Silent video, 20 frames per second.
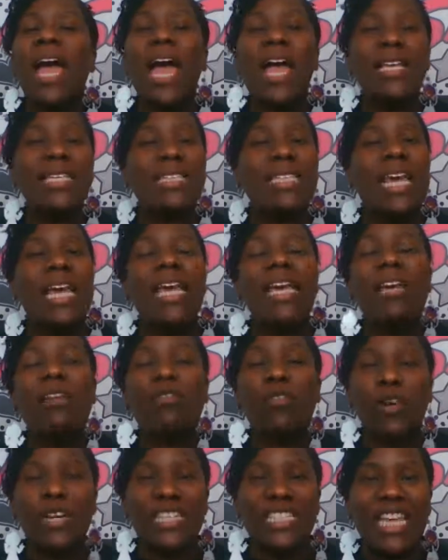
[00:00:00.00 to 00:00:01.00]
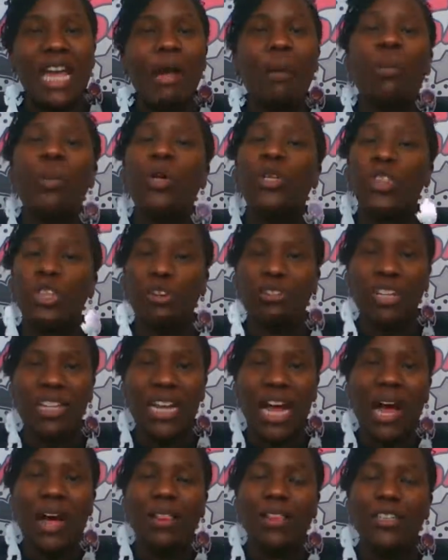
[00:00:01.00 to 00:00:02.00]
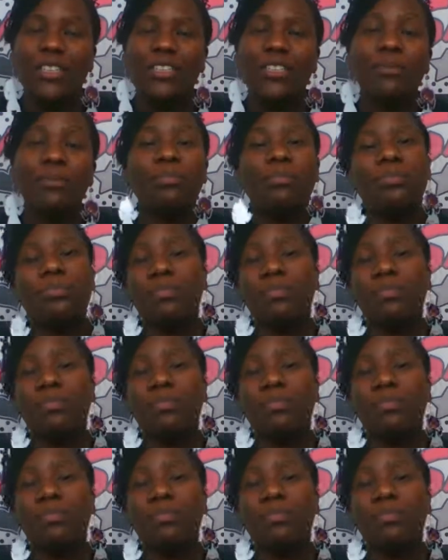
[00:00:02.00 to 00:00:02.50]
and say, for example, $30,